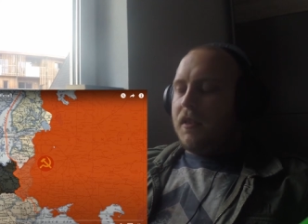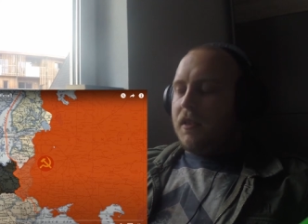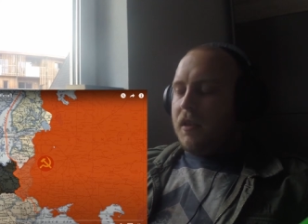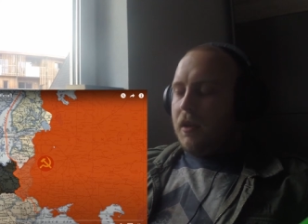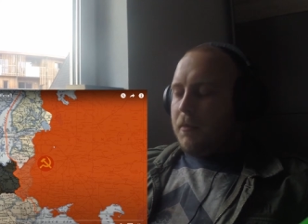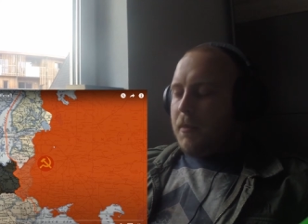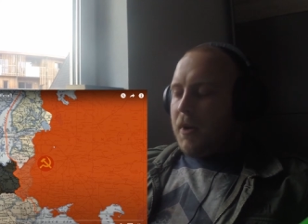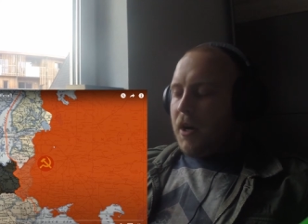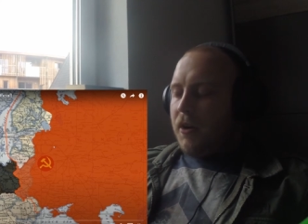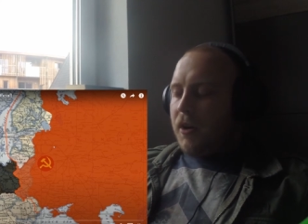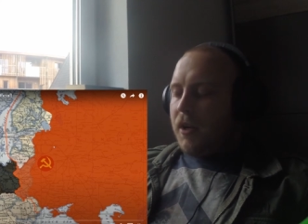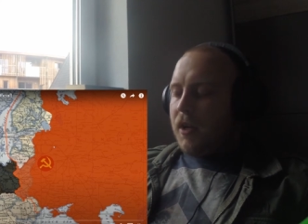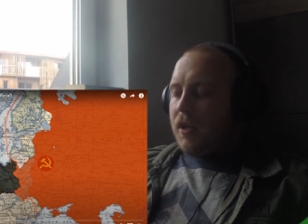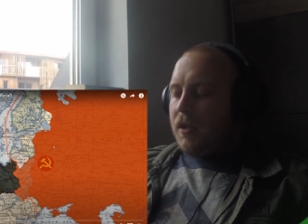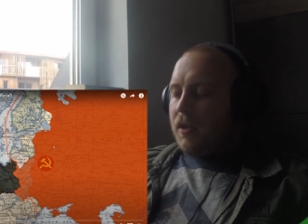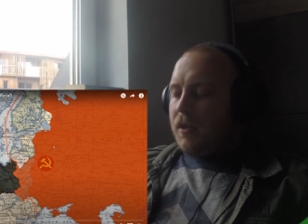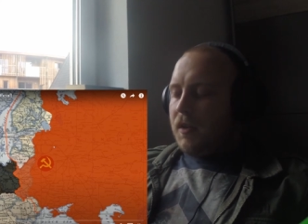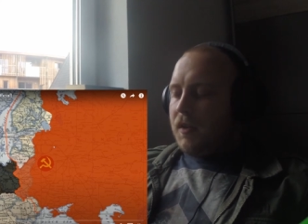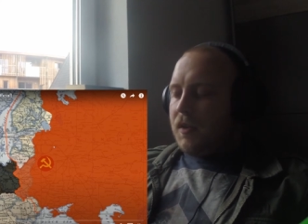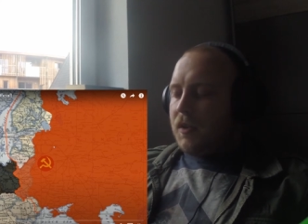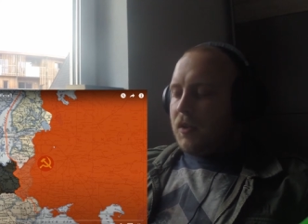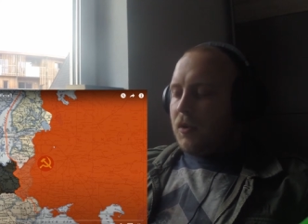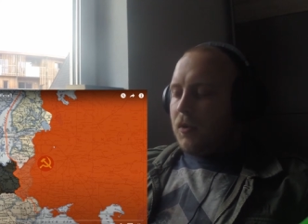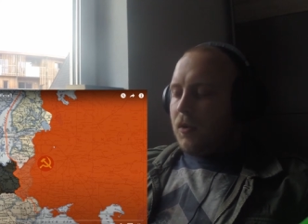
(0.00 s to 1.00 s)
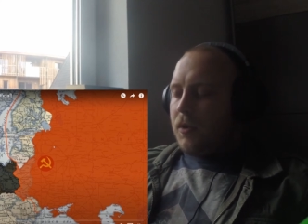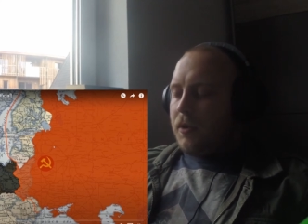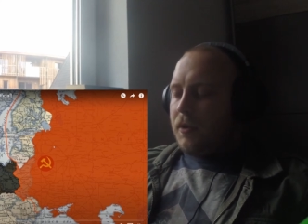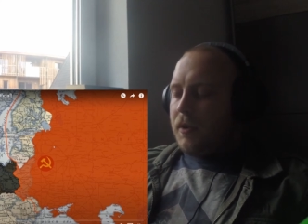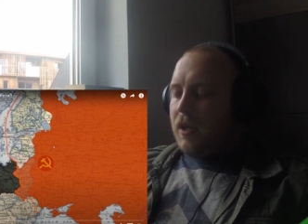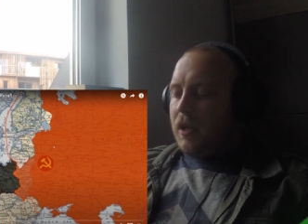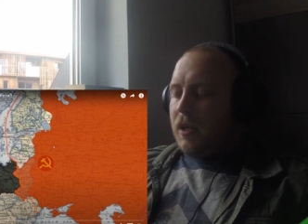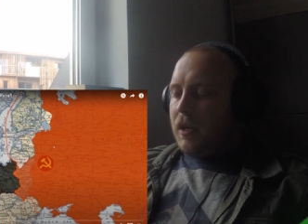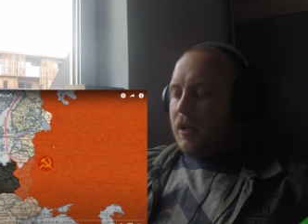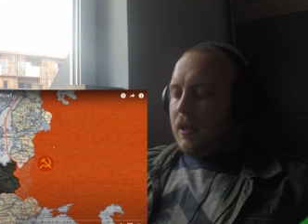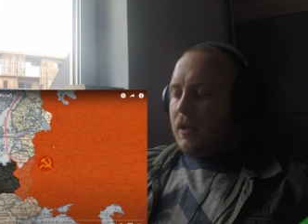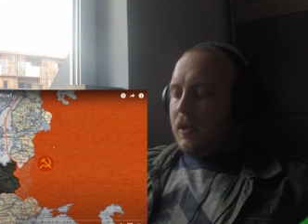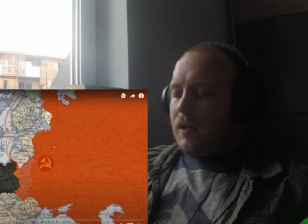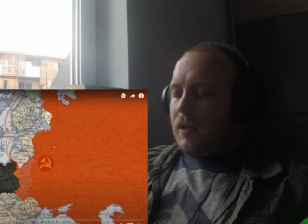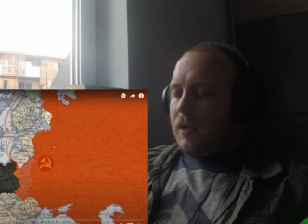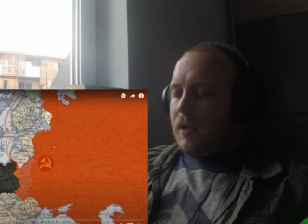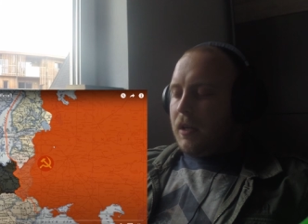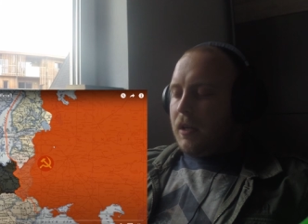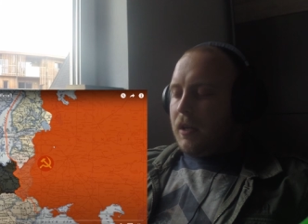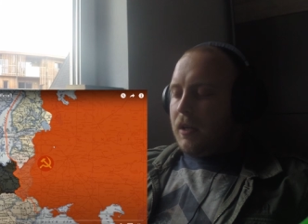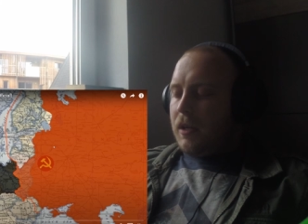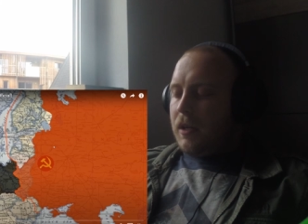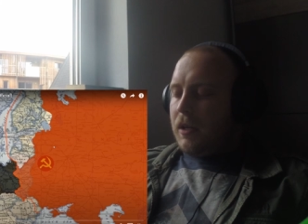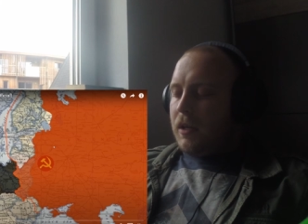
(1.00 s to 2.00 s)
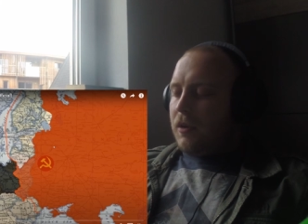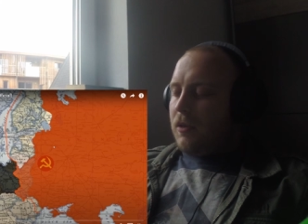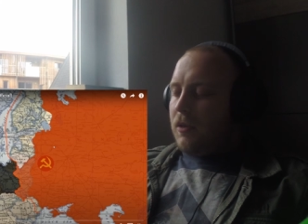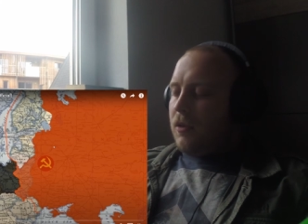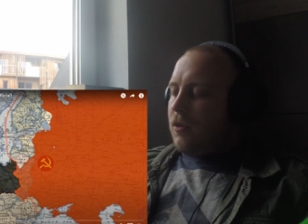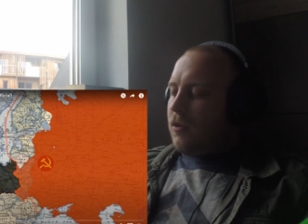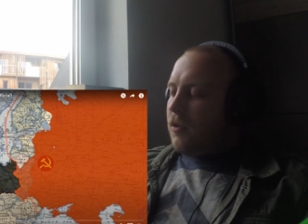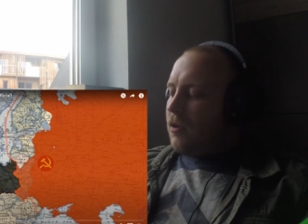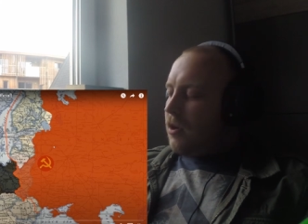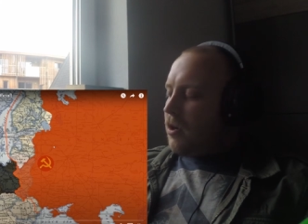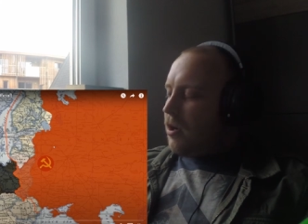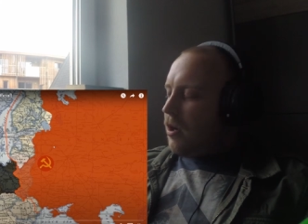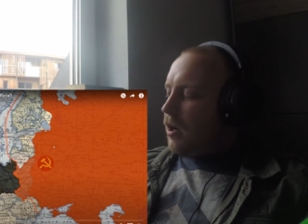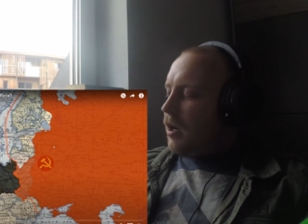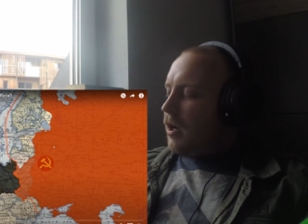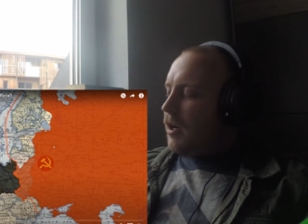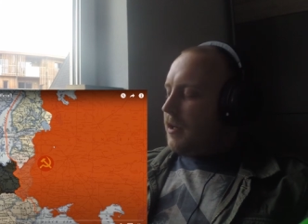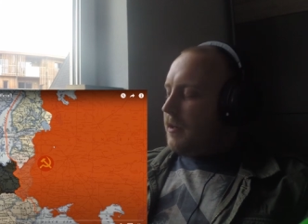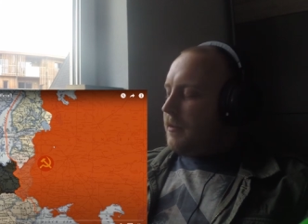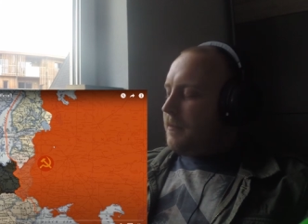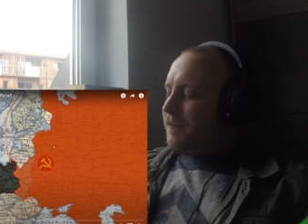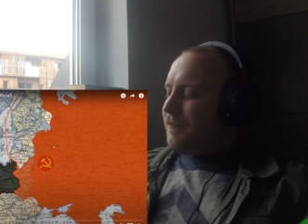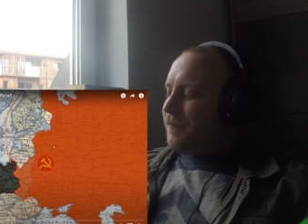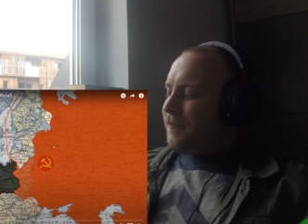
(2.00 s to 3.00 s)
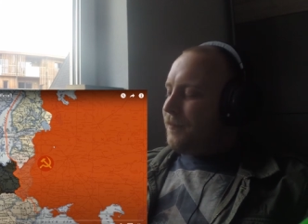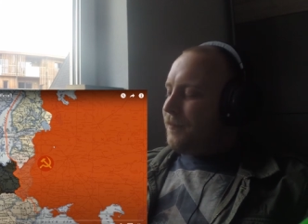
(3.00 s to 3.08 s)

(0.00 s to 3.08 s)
the American historian, oh God,